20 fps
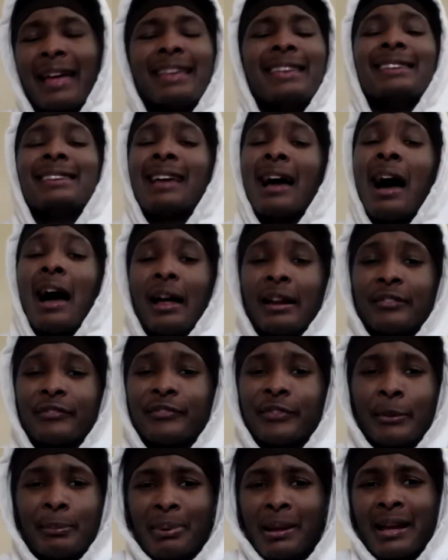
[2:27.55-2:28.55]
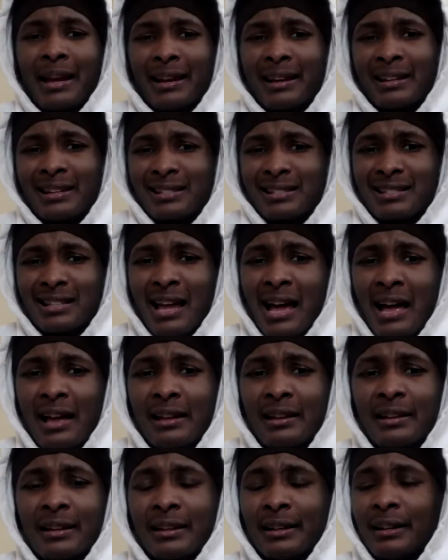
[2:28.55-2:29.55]
got for playing in the slot,
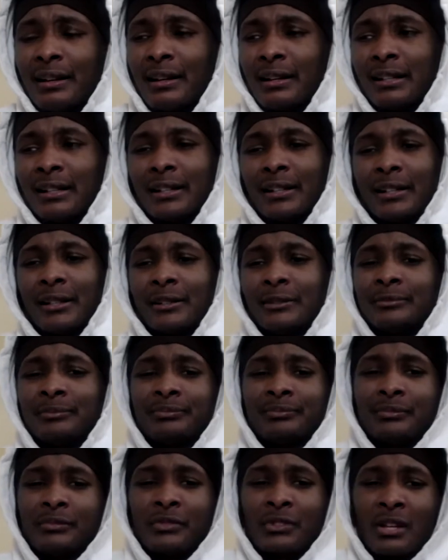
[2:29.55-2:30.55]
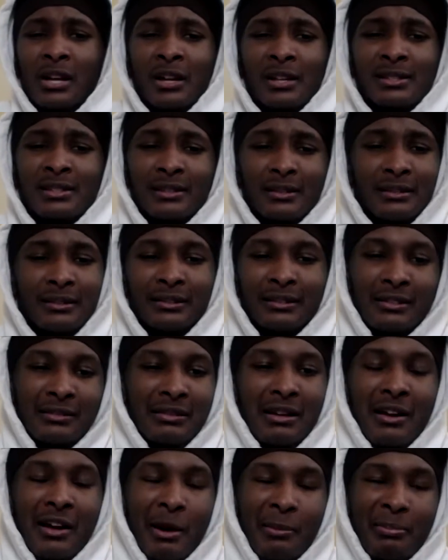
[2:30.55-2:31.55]
because
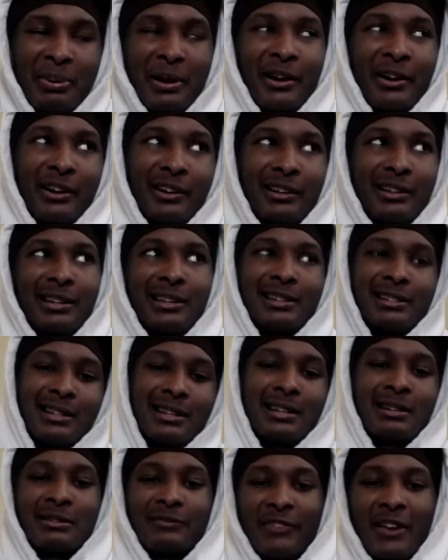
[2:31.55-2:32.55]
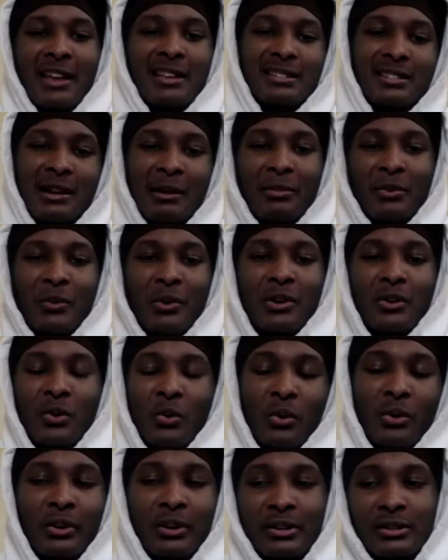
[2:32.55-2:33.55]
apparently he didn't face number one
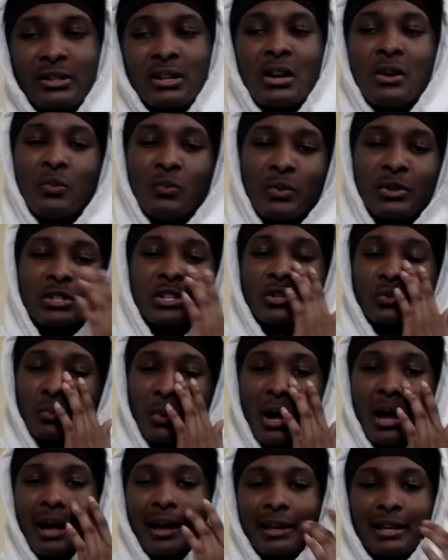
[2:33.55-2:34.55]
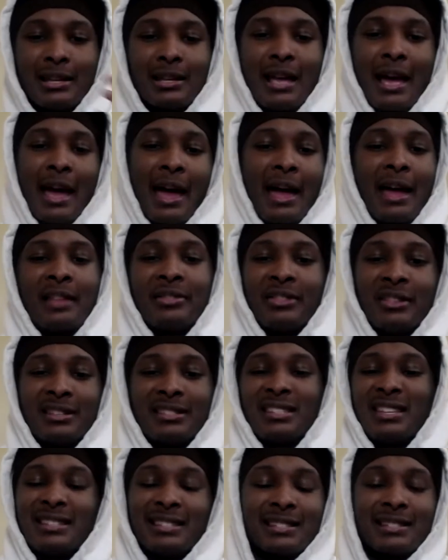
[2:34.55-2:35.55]
corners, which is why he had the
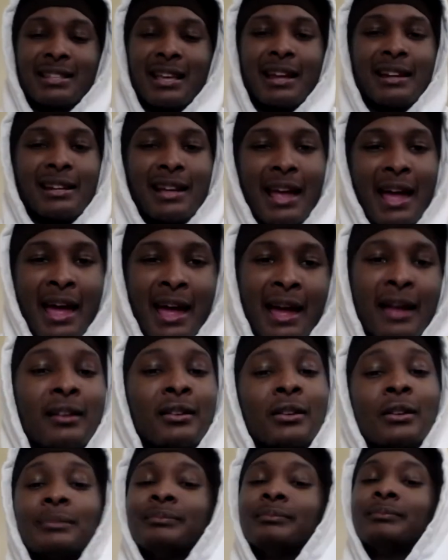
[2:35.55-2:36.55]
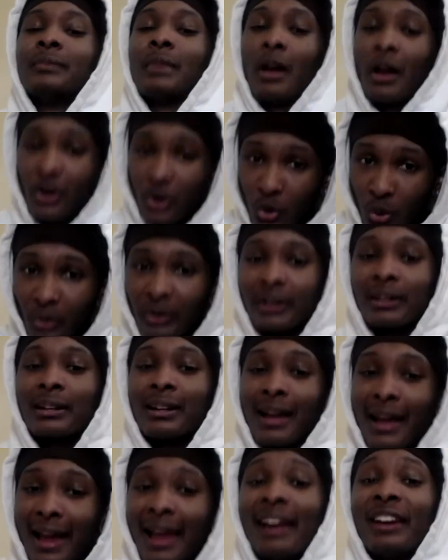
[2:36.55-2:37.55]
seasons that he had, according to
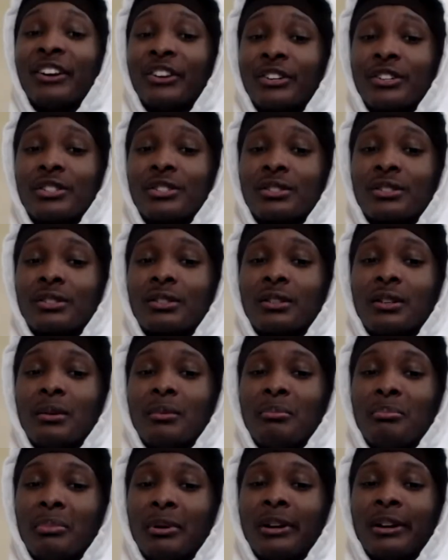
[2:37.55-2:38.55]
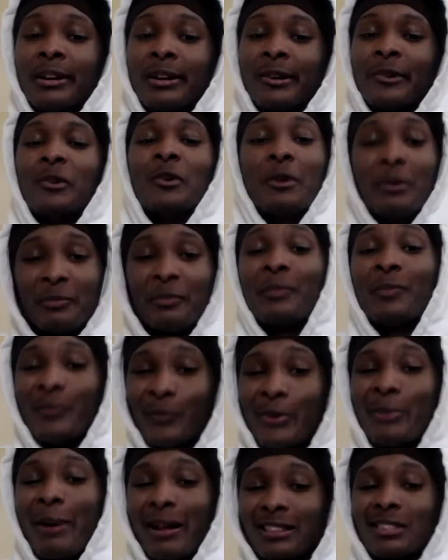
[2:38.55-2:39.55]
haters. But we
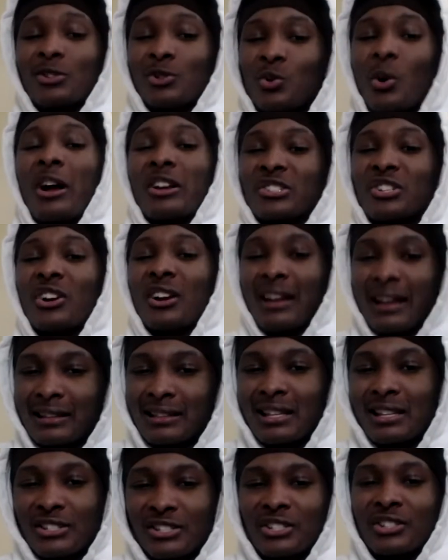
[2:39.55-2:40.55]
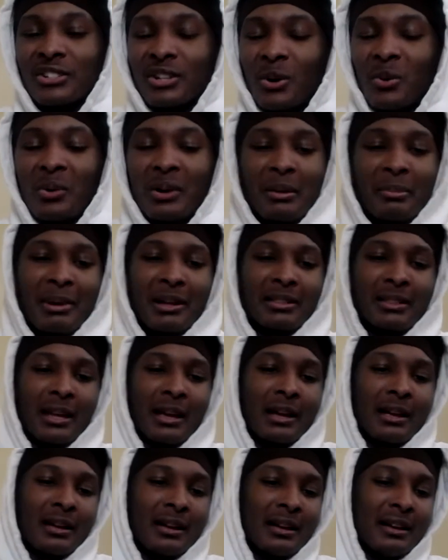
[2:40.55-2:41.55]
about to squash all that this year. Don't worry about
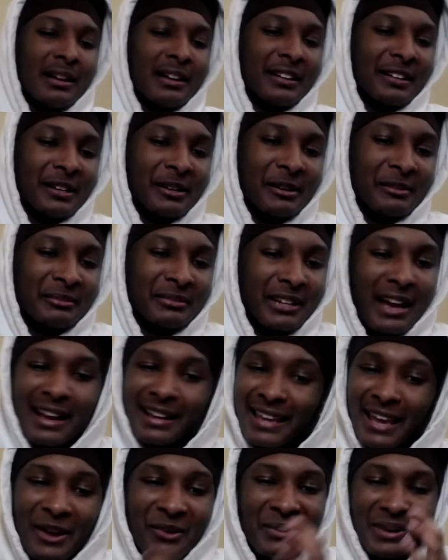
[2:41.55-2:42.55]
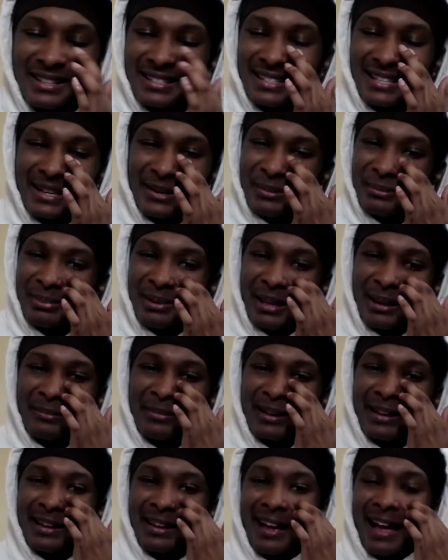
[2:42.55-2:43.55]
that. Yeah, I can't wait to see him play,
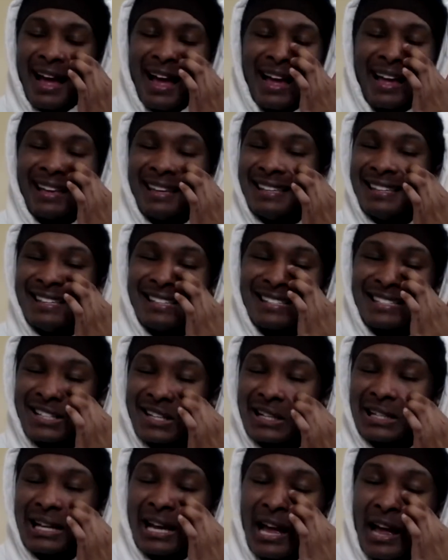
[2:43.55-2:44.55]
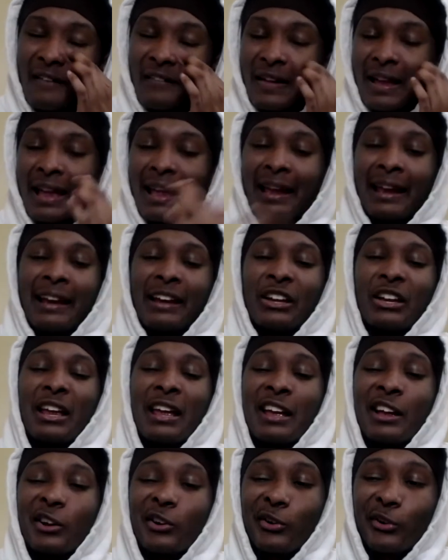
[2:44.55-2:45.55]
man. He is gonna have a
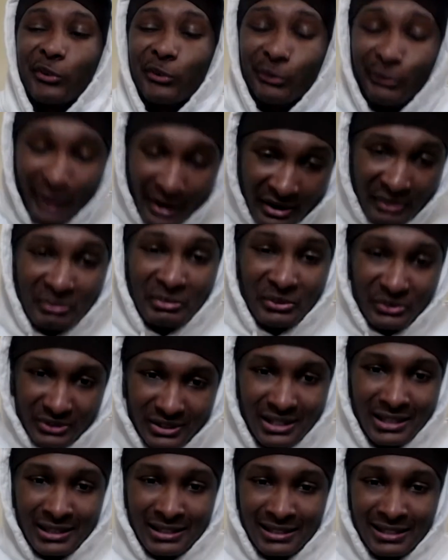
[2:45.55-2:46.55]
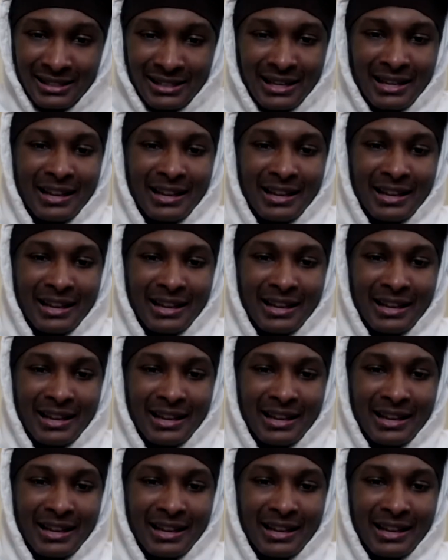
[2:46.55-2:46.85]
incredible season.